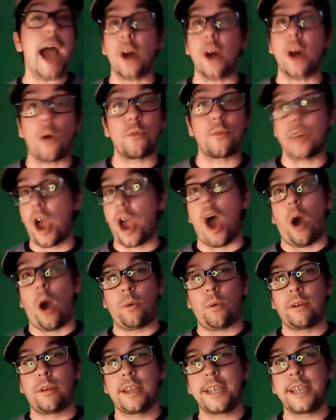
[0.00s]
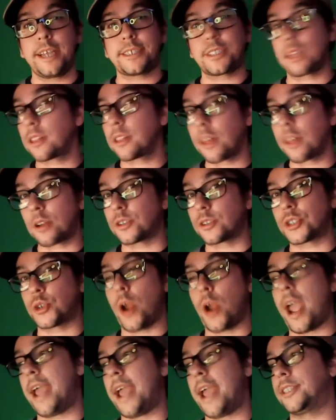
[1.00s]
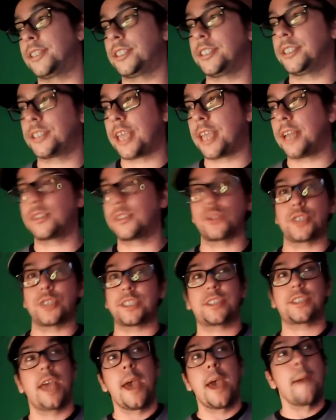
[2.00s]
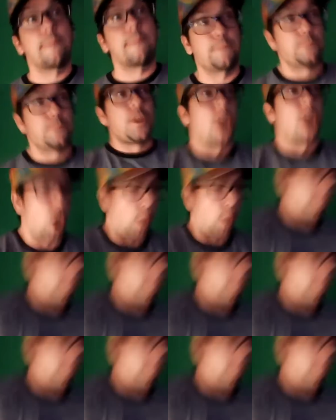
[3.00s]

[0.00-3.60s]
I don't know. It's a little strange. These kids are just, you